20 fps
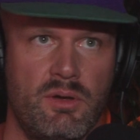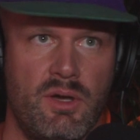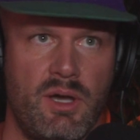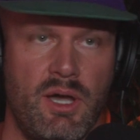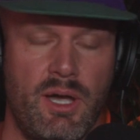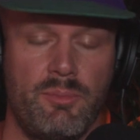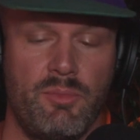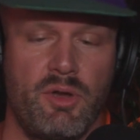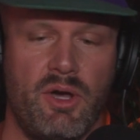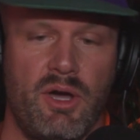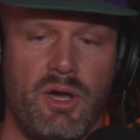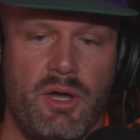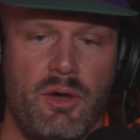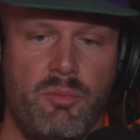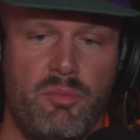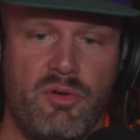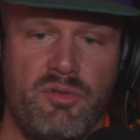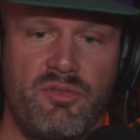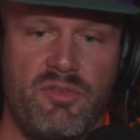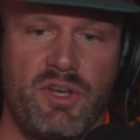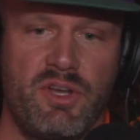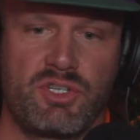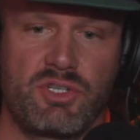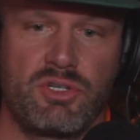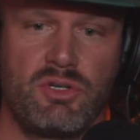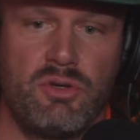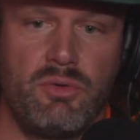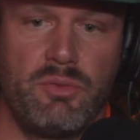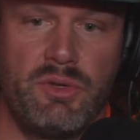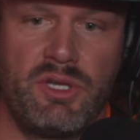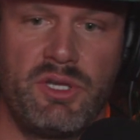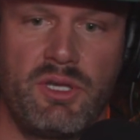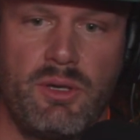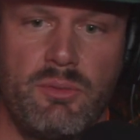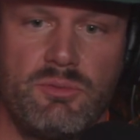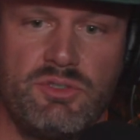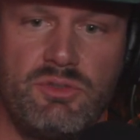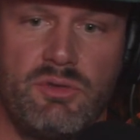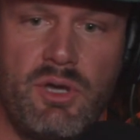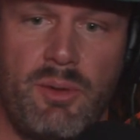I'm not a professional when it
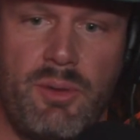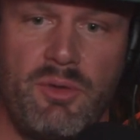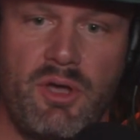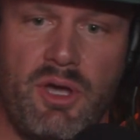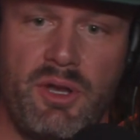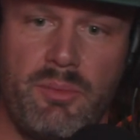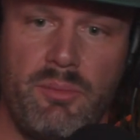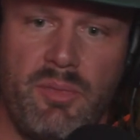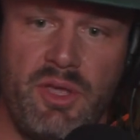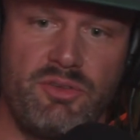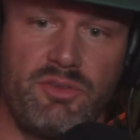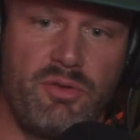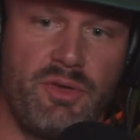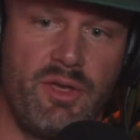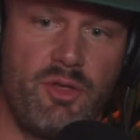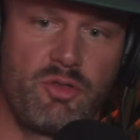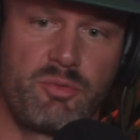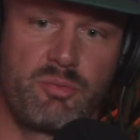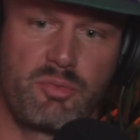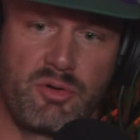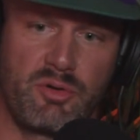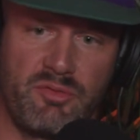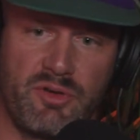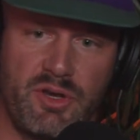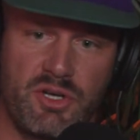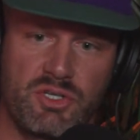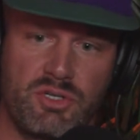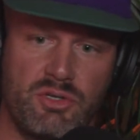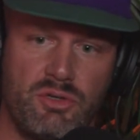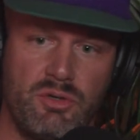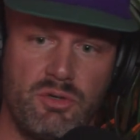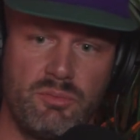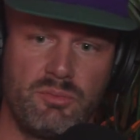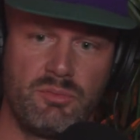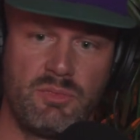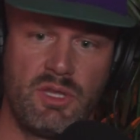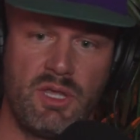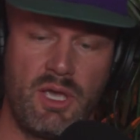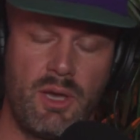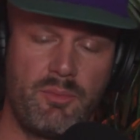comes to, I'm not a mental health professional.
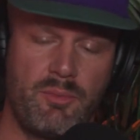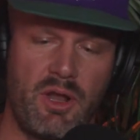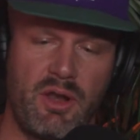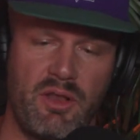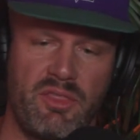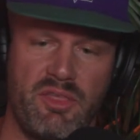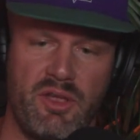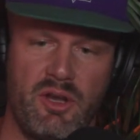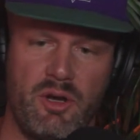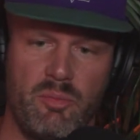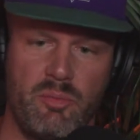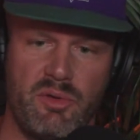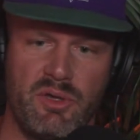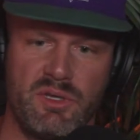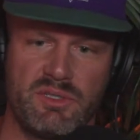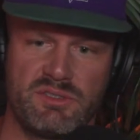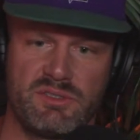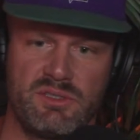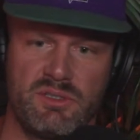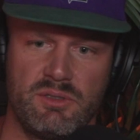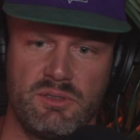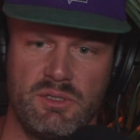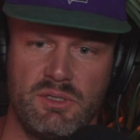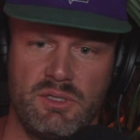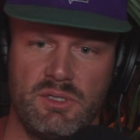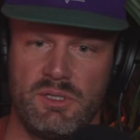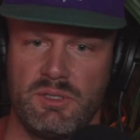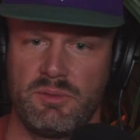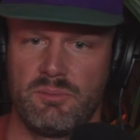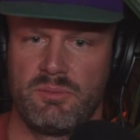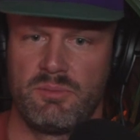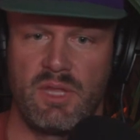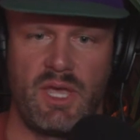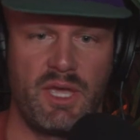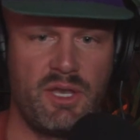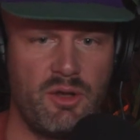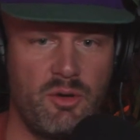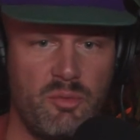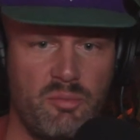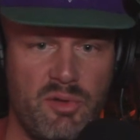Yeah. I'm not a therapist.
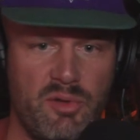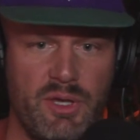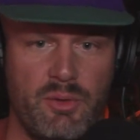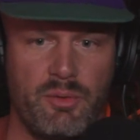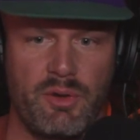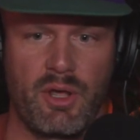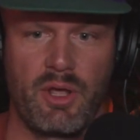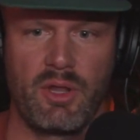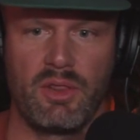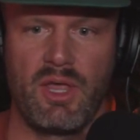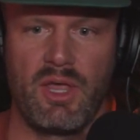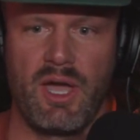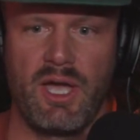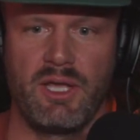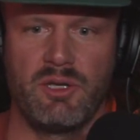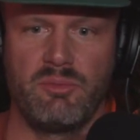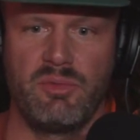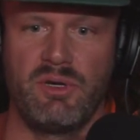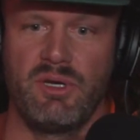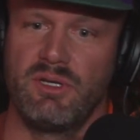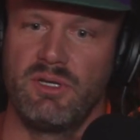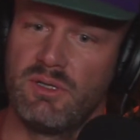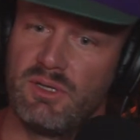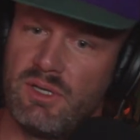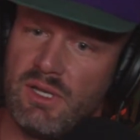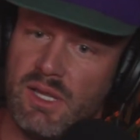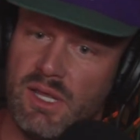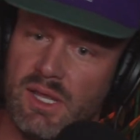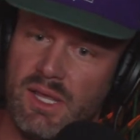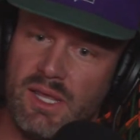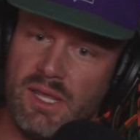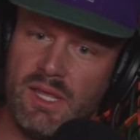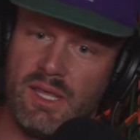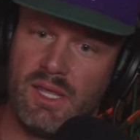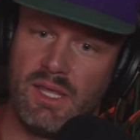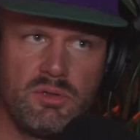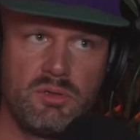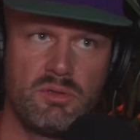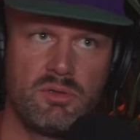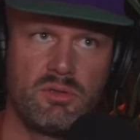Right. I don't play one online, but
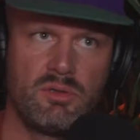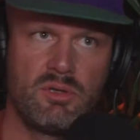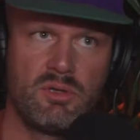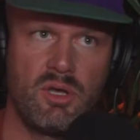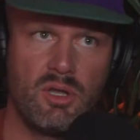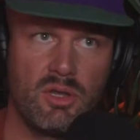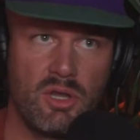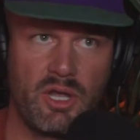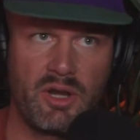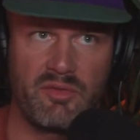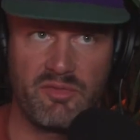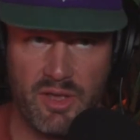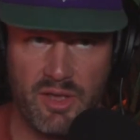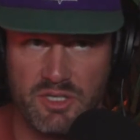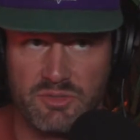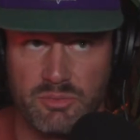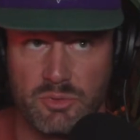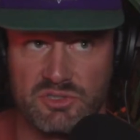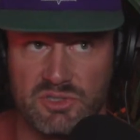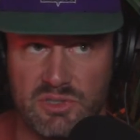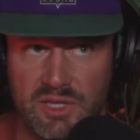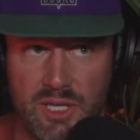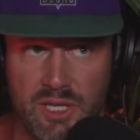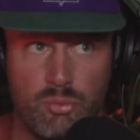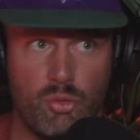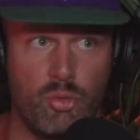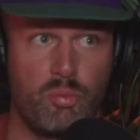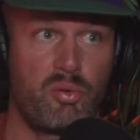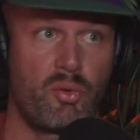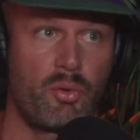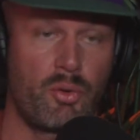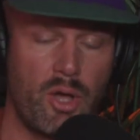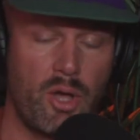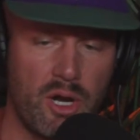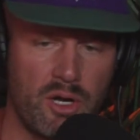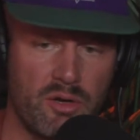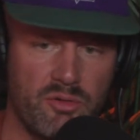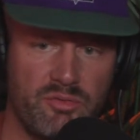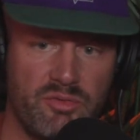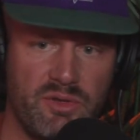a lot of experts label
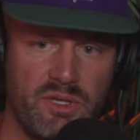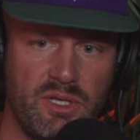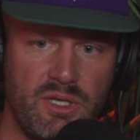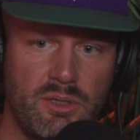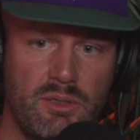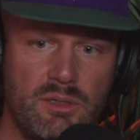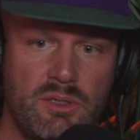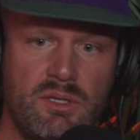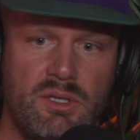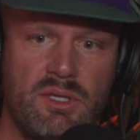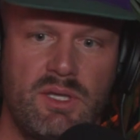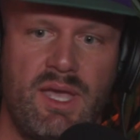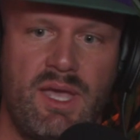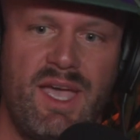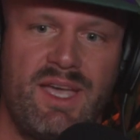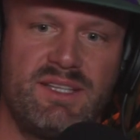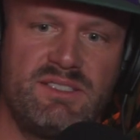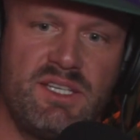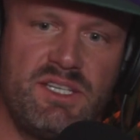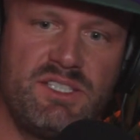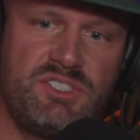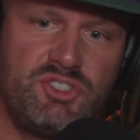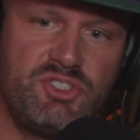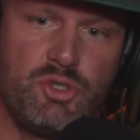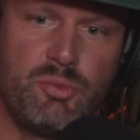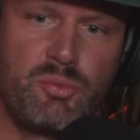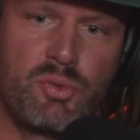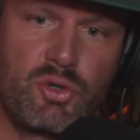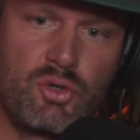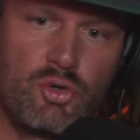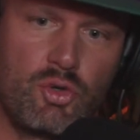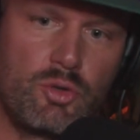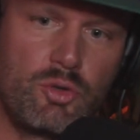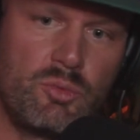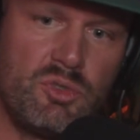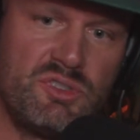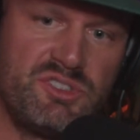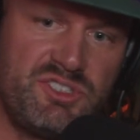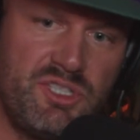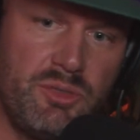pornography as a super
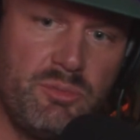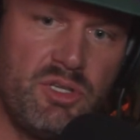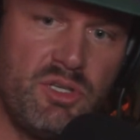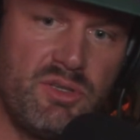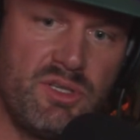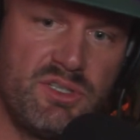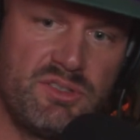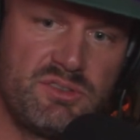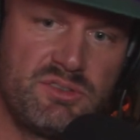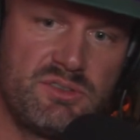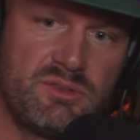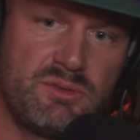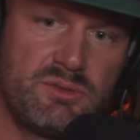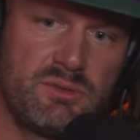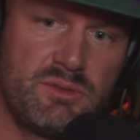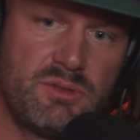normal stimulus.